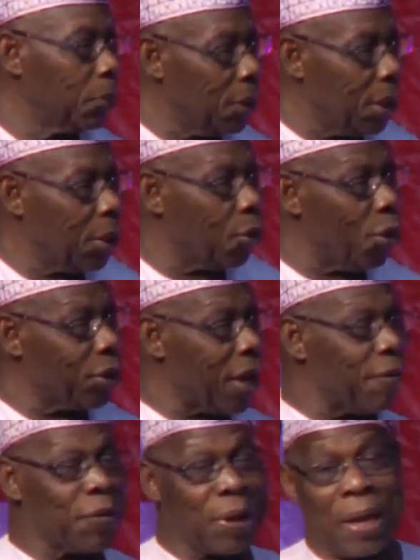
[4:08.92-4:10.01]
he got
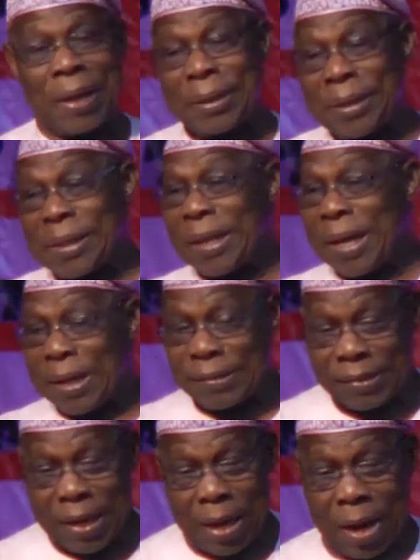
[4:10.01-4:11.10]
African
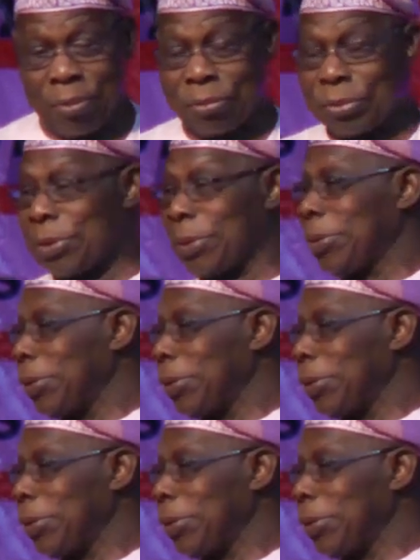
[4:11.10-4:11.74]
leaders around.